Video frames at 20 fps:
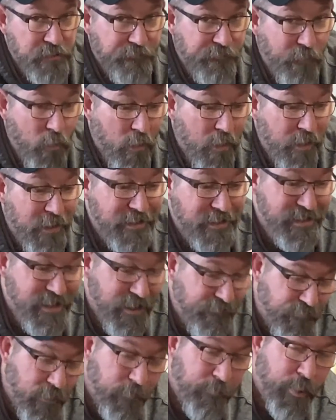for
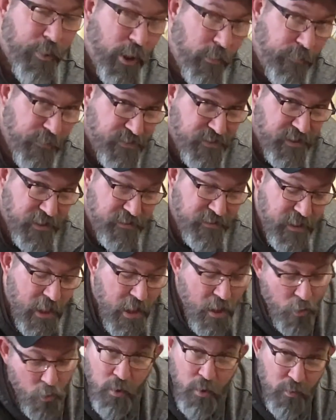different purposes,
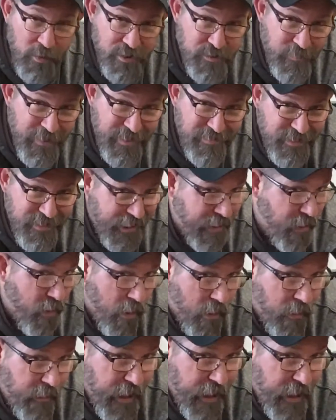which means that in our